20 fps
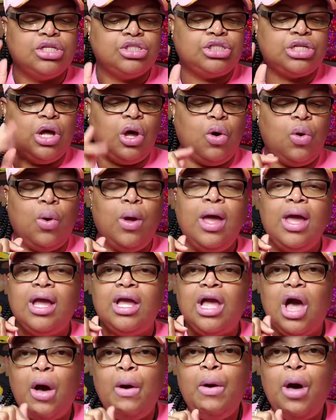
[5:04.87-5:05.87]
So
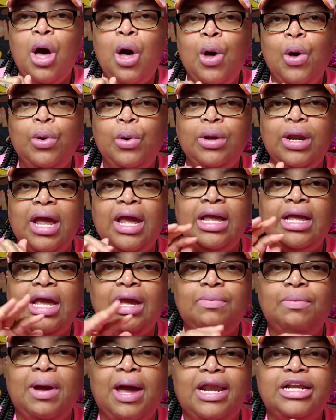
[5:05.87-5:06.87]
go on and
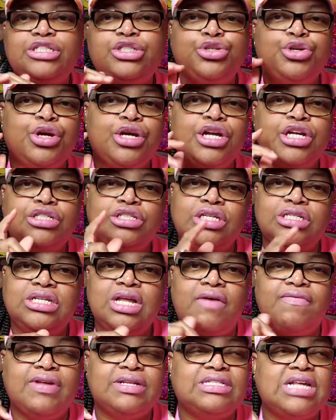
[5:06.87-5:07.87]
get ready so you can get your
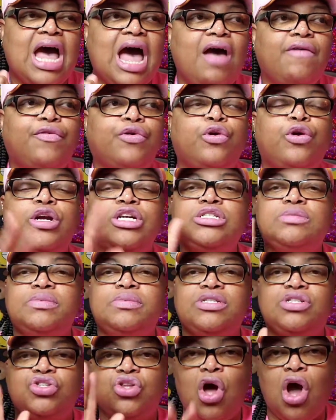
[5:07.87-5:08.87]
stuff in time for
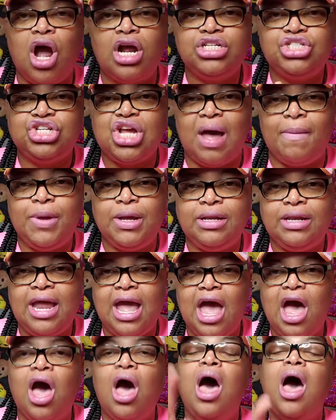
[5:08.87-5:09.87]
Christmas. Start shopping
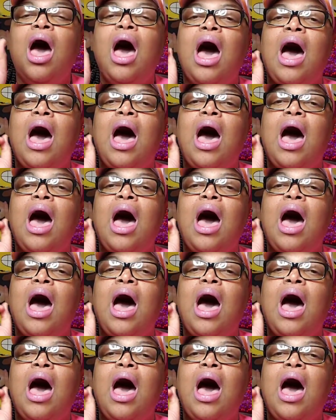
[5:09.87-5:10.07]
now.